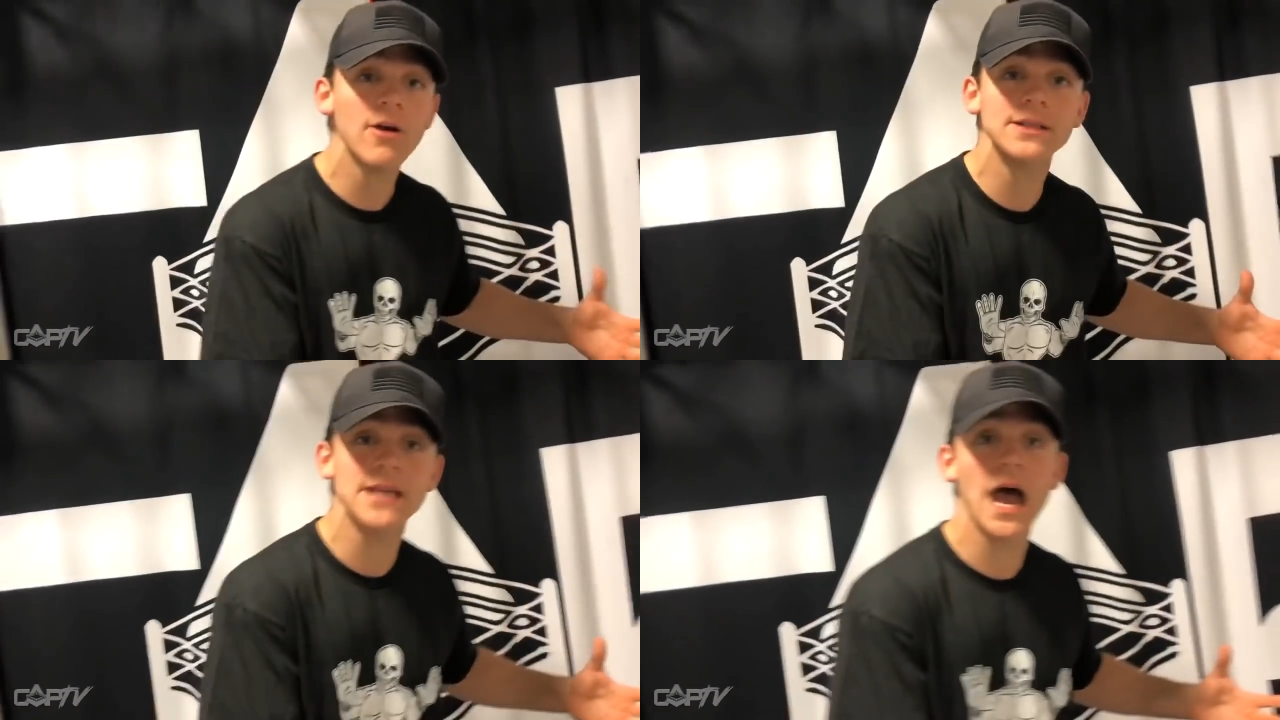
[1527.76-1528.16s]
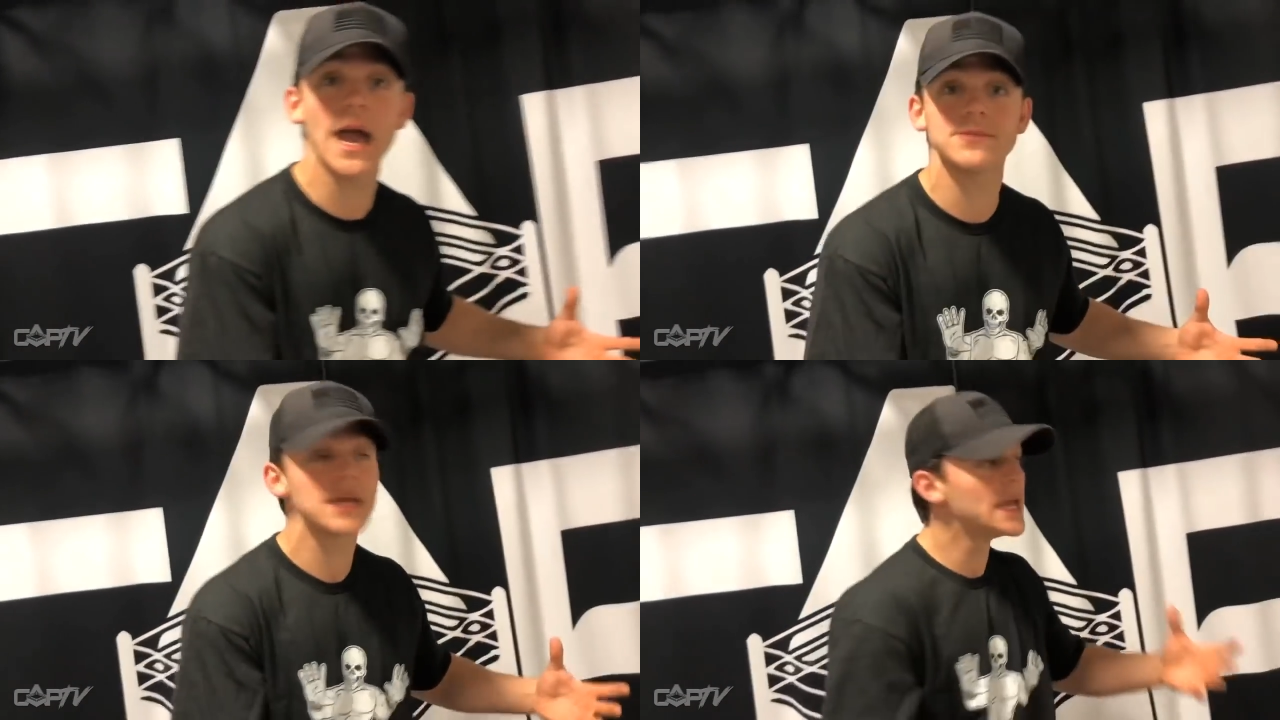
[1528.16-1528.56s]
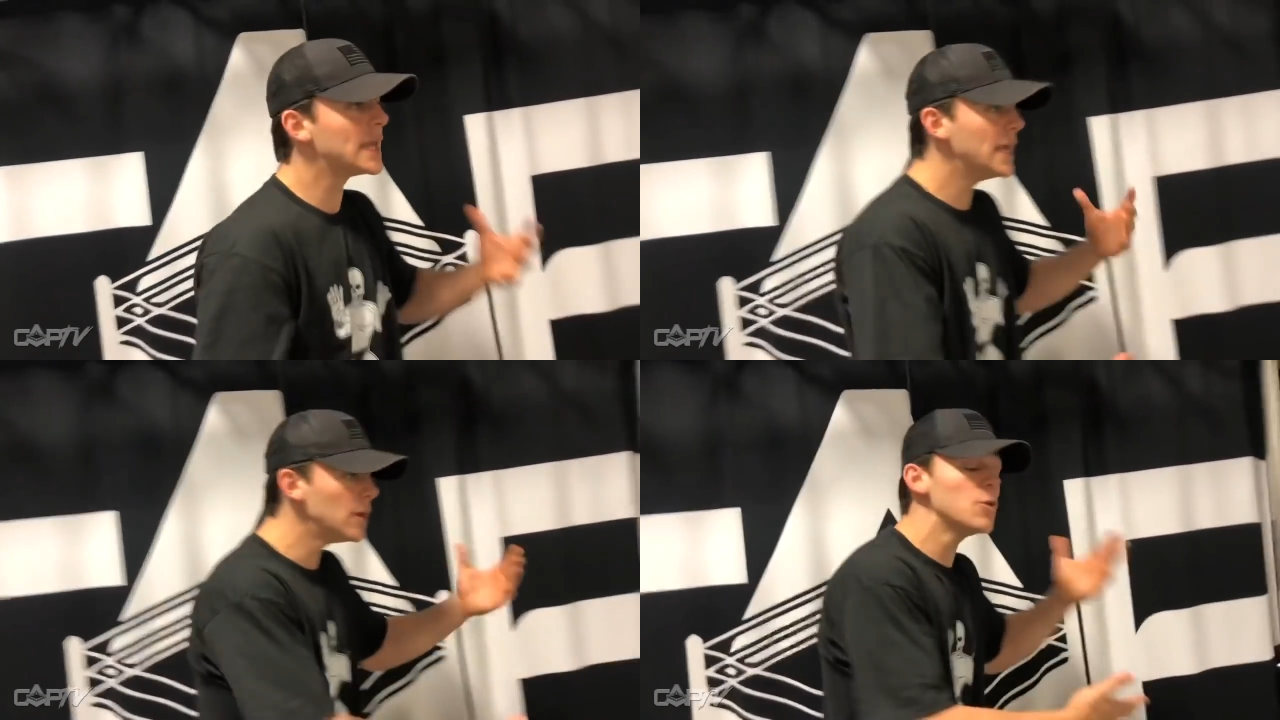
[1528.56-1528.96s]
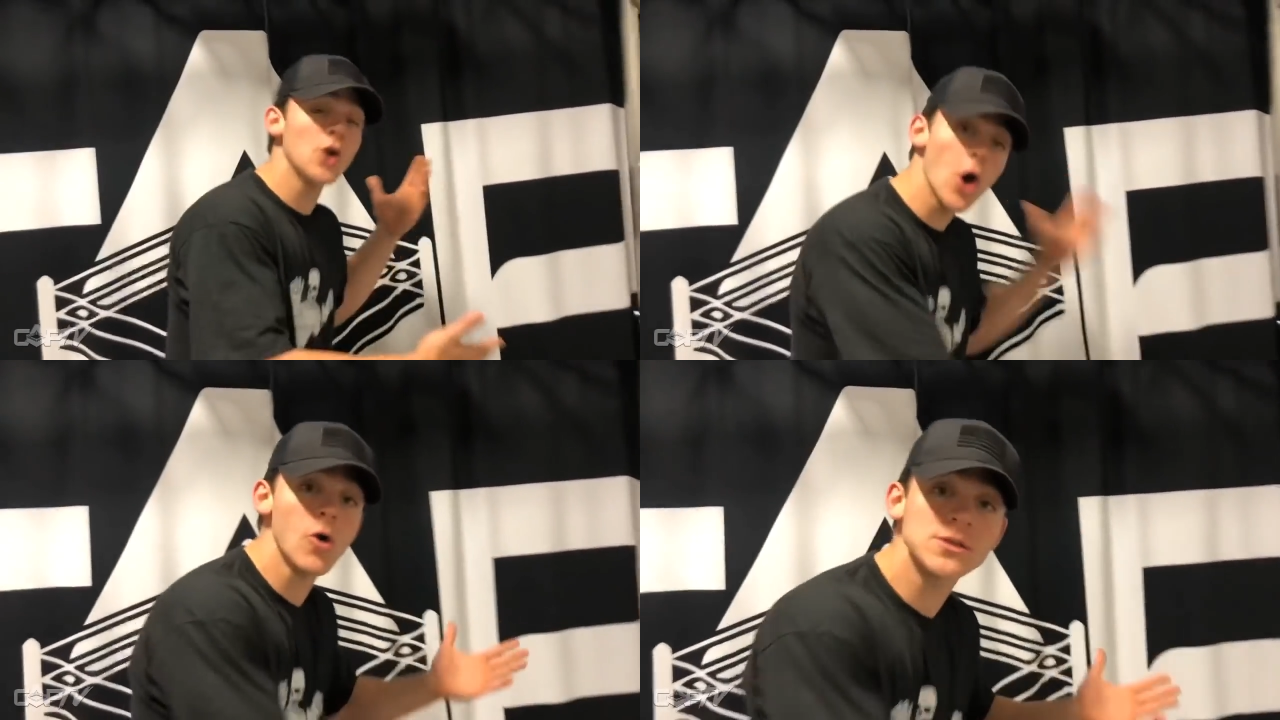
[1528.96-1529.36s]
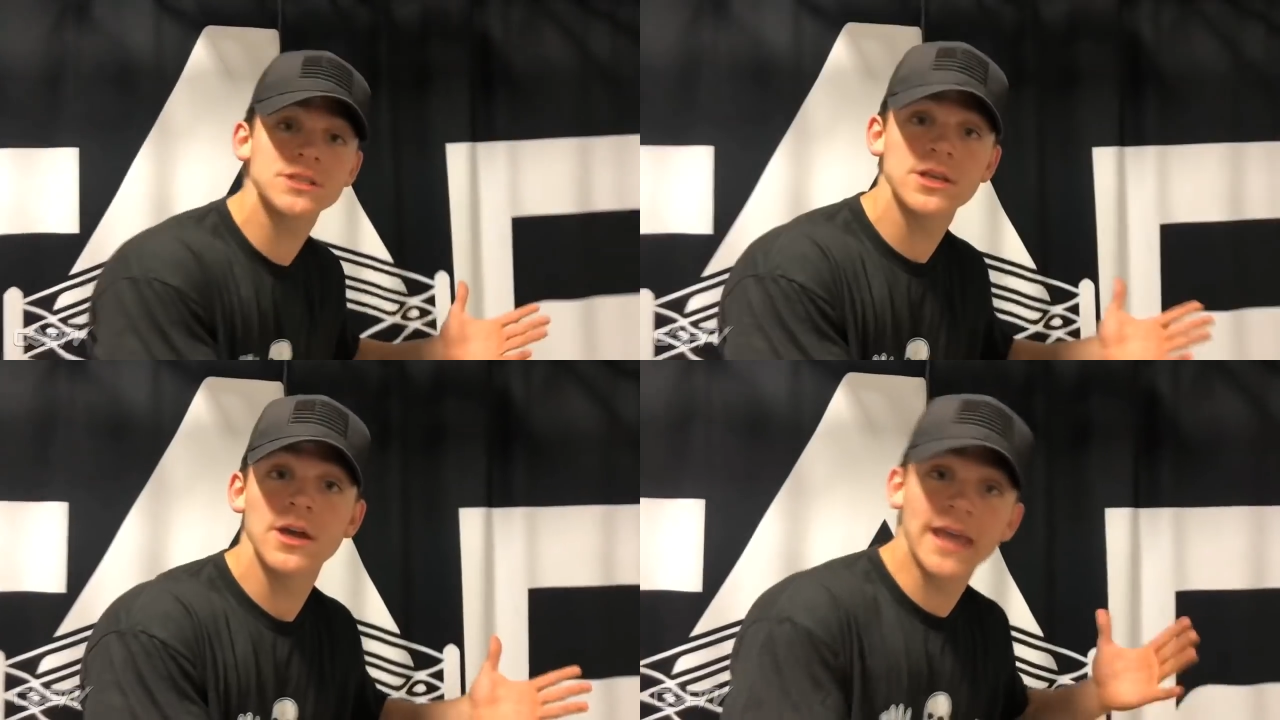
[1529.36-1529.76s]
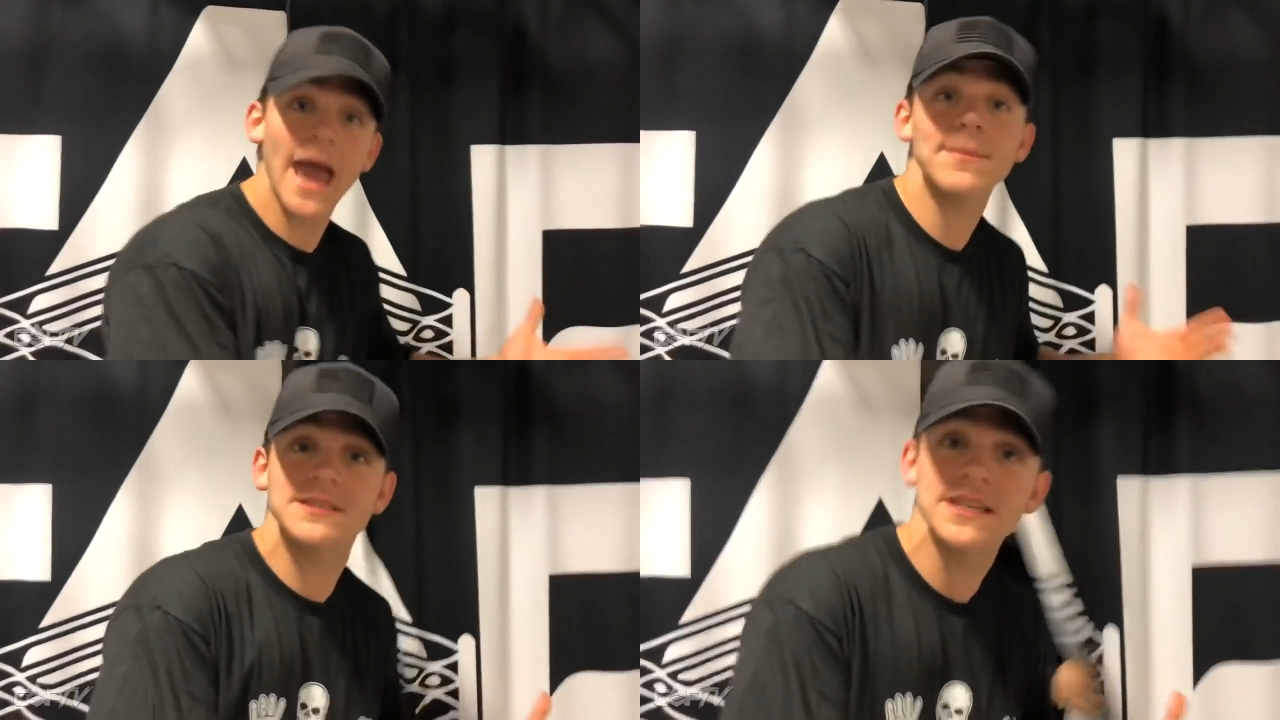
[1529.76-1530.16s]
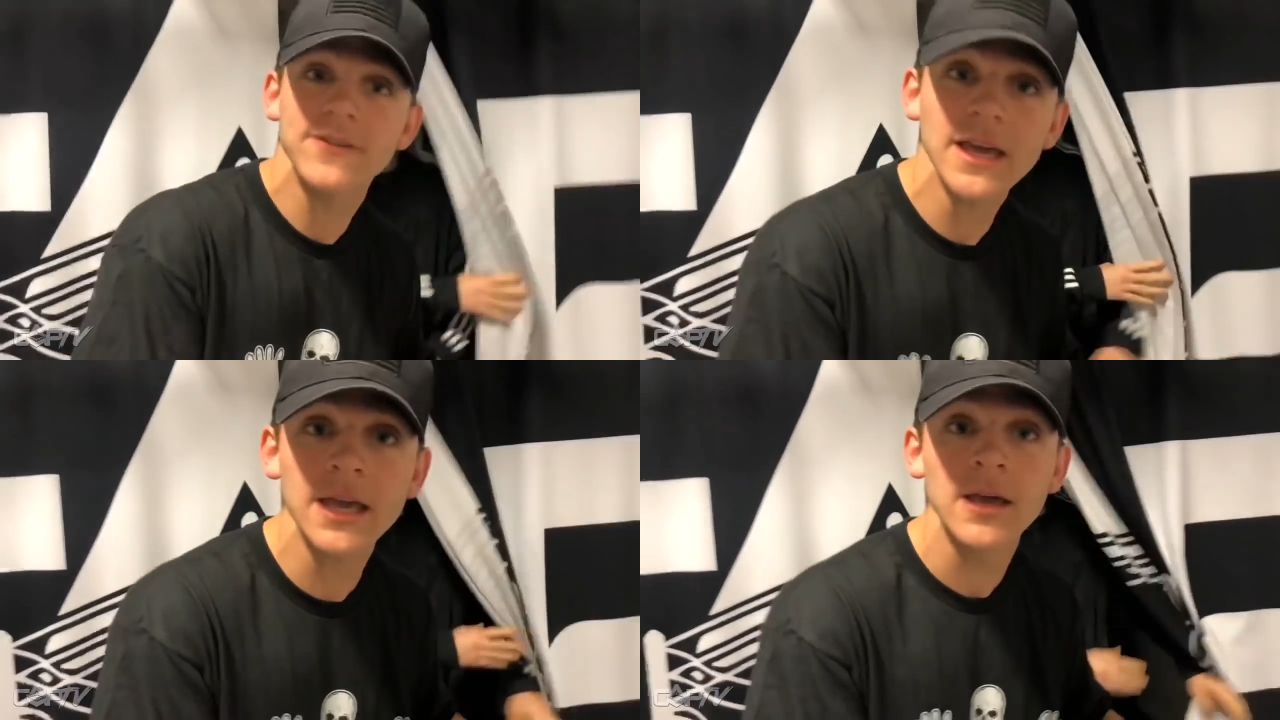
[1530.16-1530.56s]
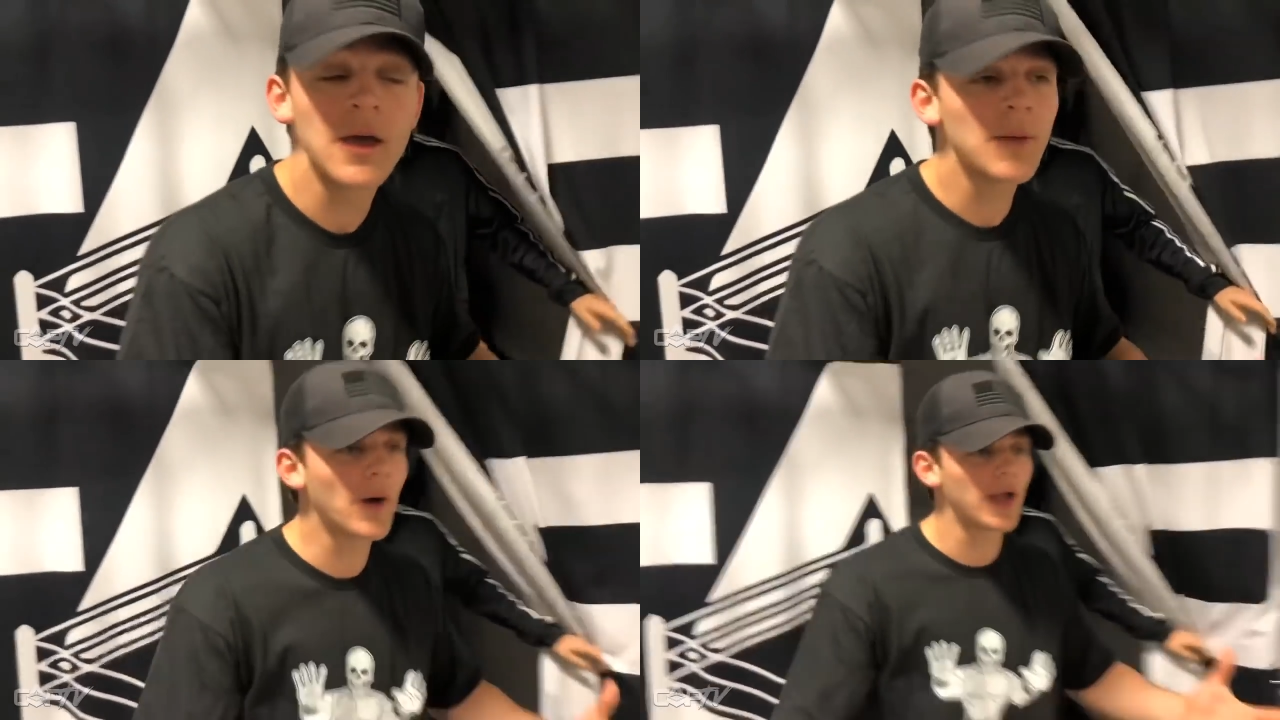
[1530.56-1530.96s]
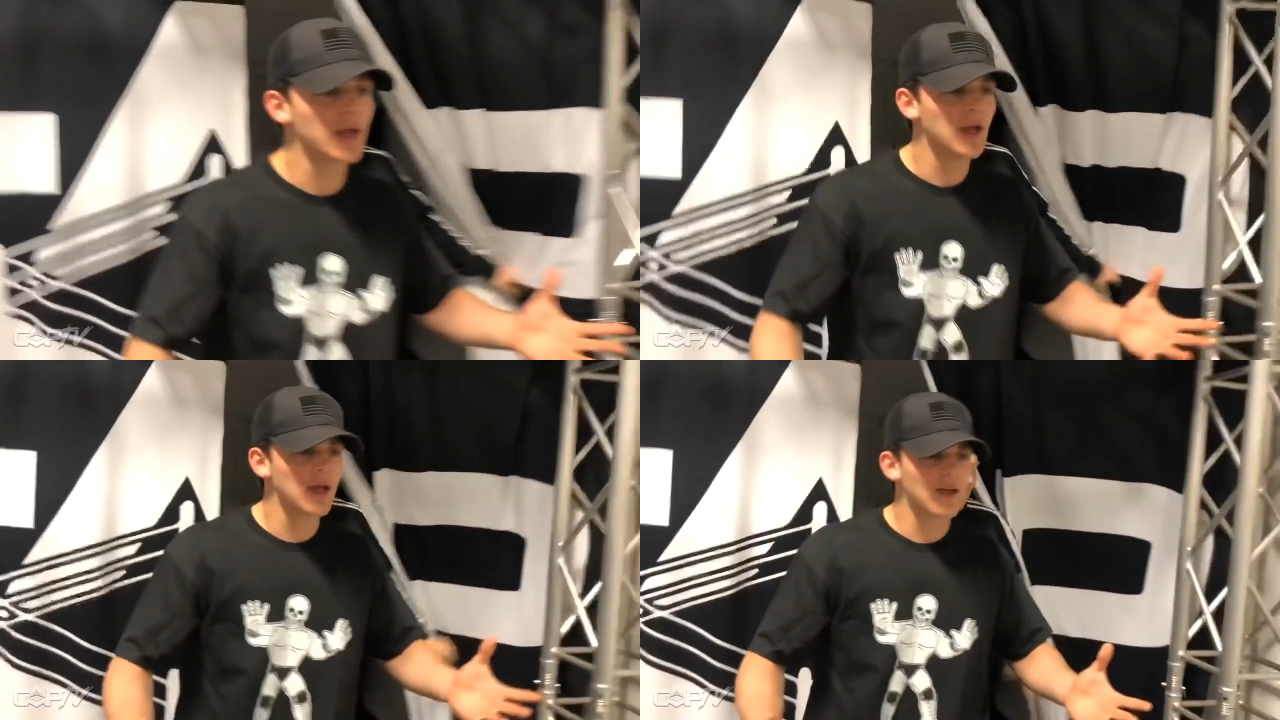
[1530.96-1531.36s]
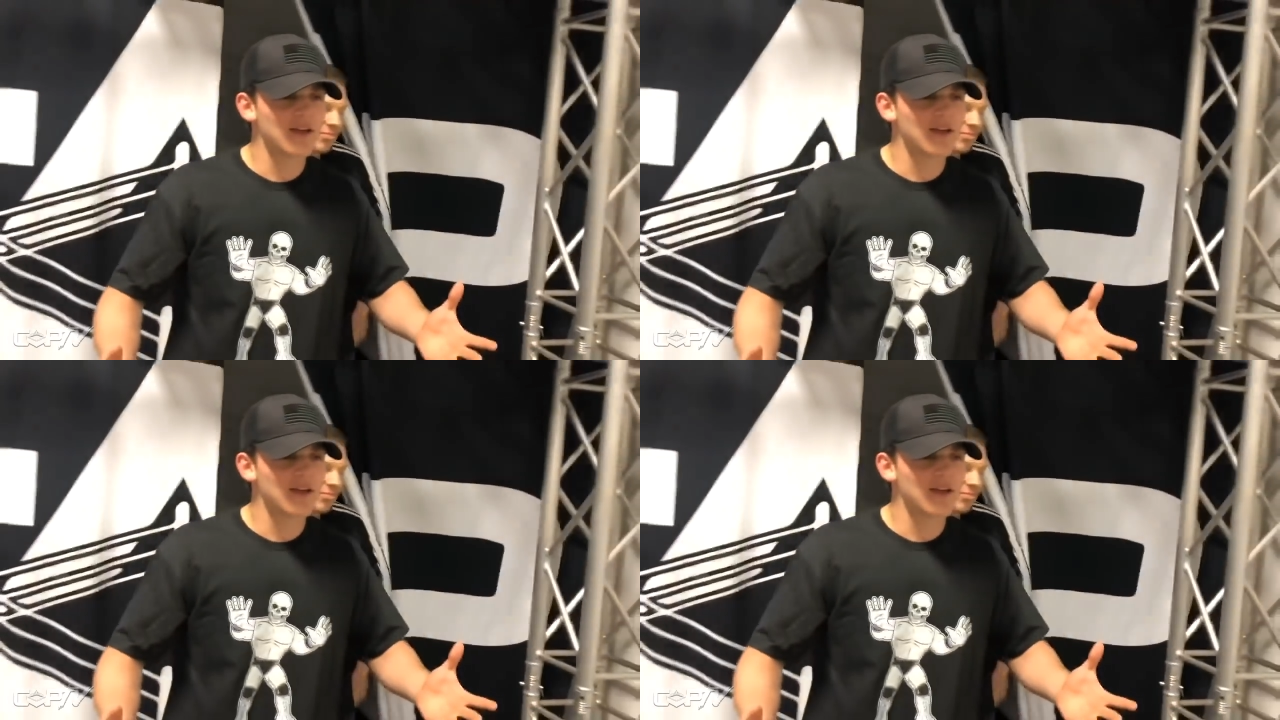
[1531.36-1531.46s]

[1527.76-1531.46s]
out at times, he would host Cap TV. But